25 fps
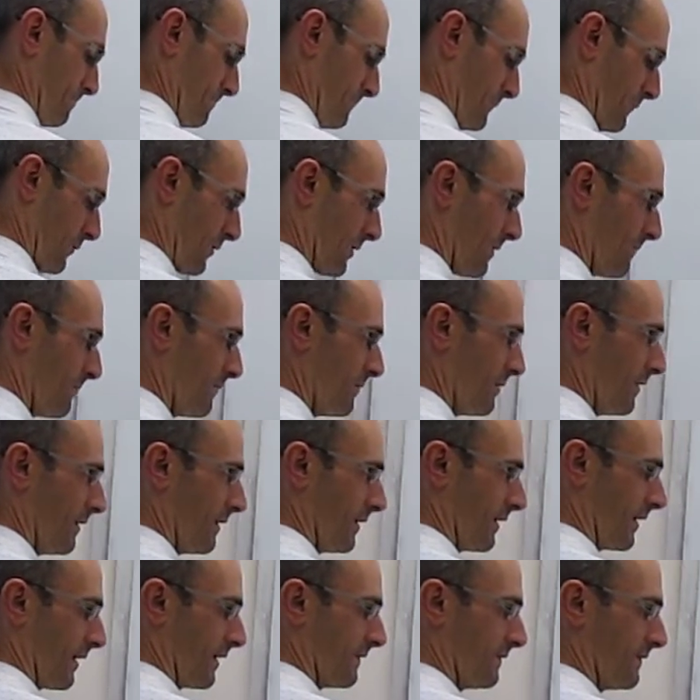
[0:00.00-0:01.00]
Okay,
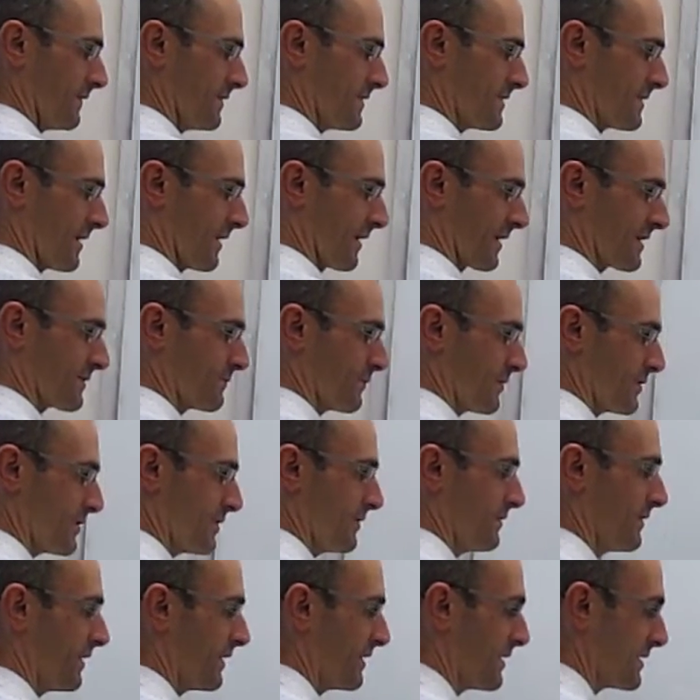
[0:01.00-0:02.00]
again, this is an
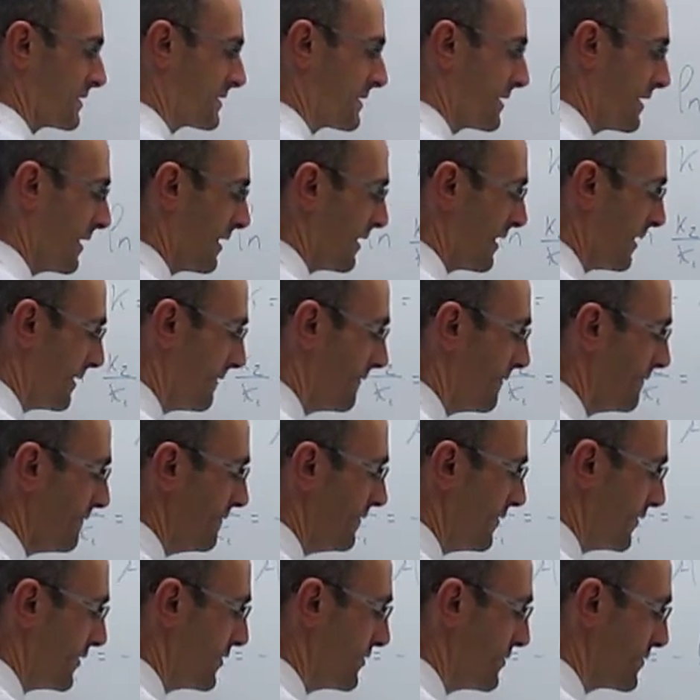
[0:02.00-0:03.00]
expression that is uh,
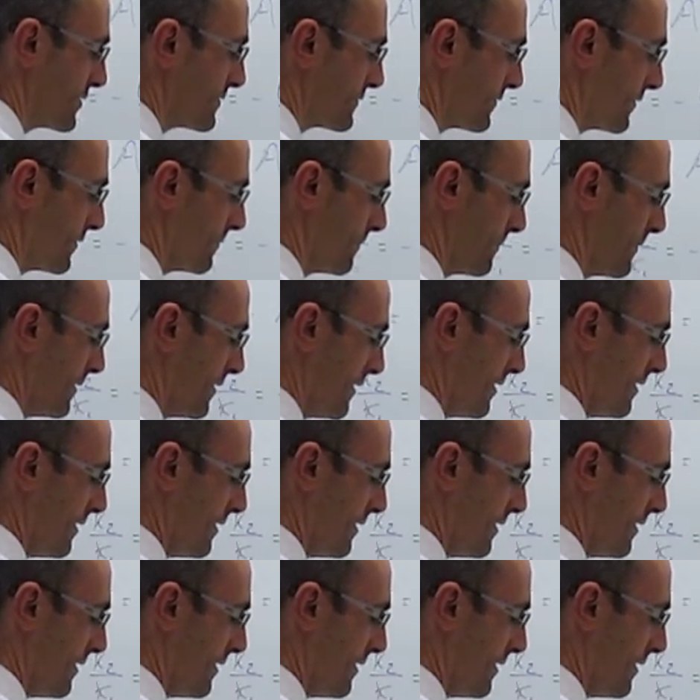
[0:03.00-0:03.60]
very useful